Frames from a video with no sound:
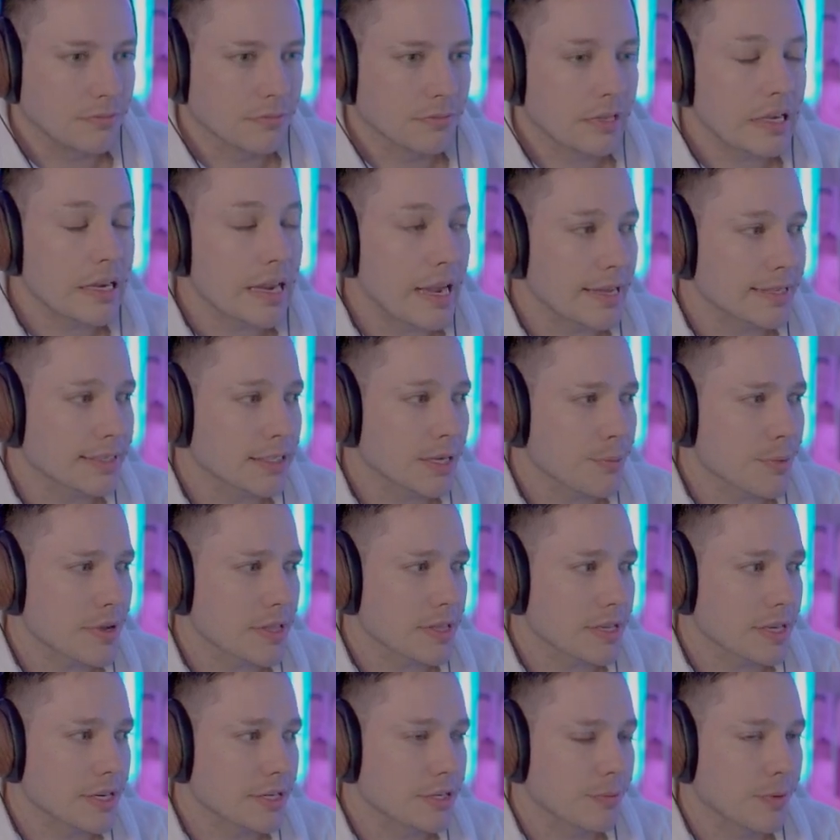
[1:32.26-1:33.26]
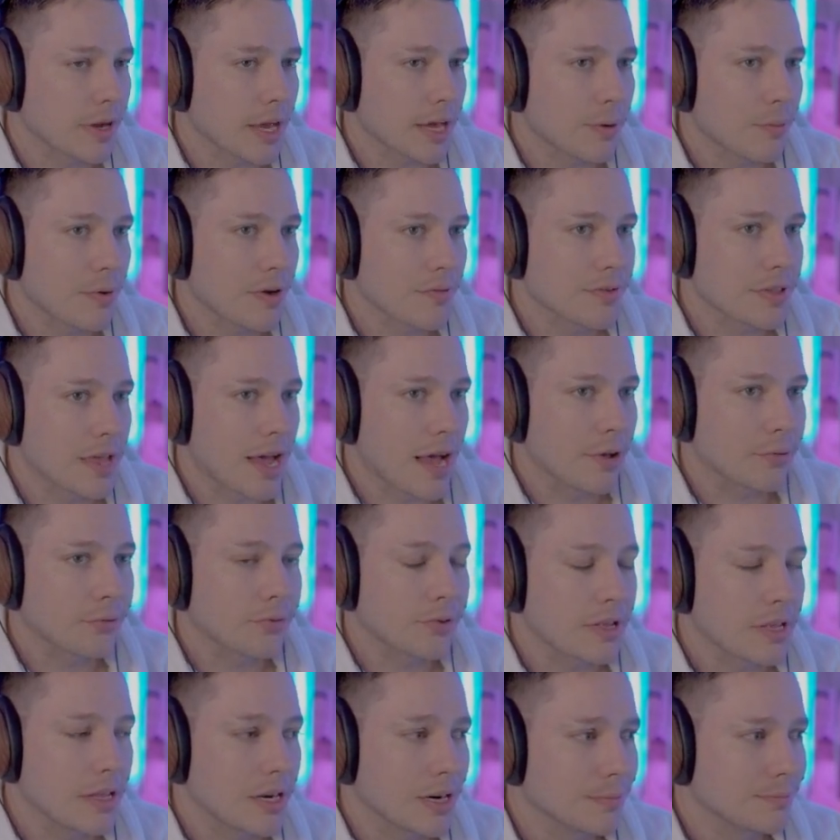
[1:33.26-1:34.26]
Yeah, it's gonna be in the kitchen. We gotta wait for the house to
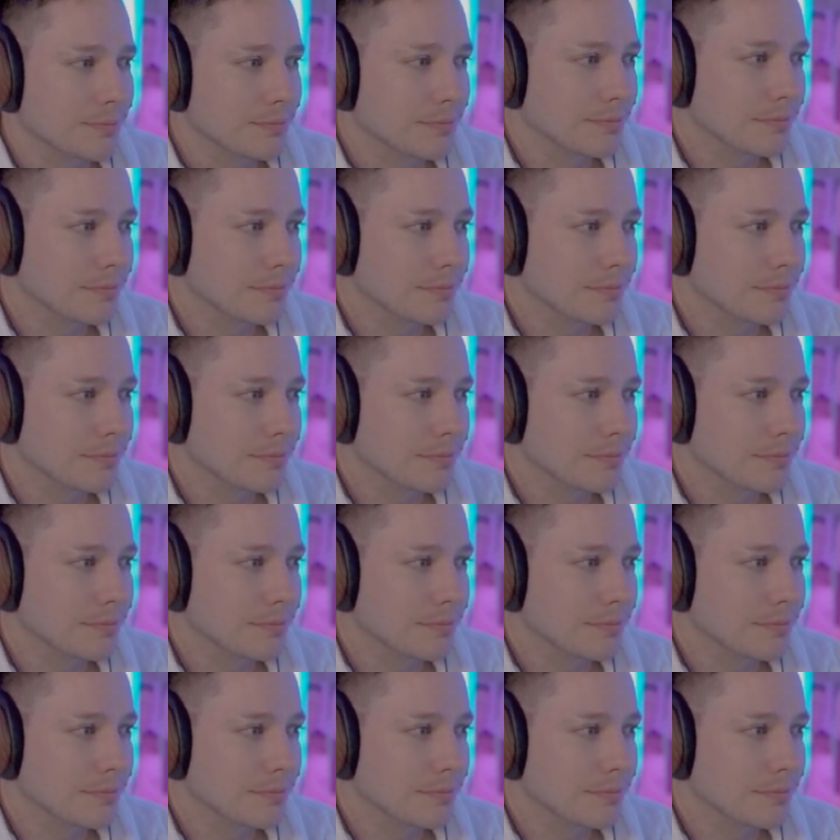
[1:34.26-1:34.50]
heat up.